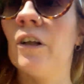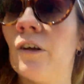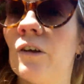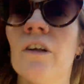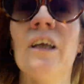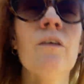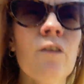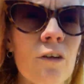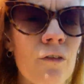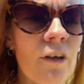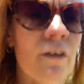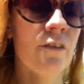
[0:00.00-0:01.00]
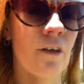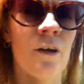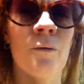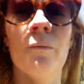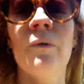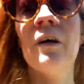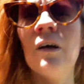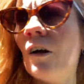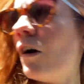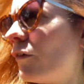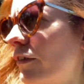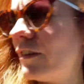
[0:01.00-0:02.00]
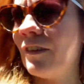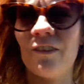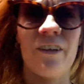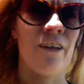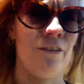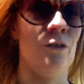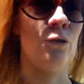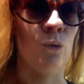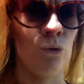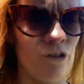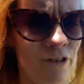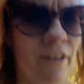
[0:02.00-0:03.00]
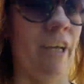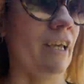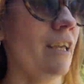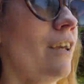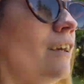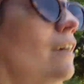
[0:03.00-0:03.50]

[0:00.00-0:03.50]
good, even if it's obviously today it's a gorgeous day,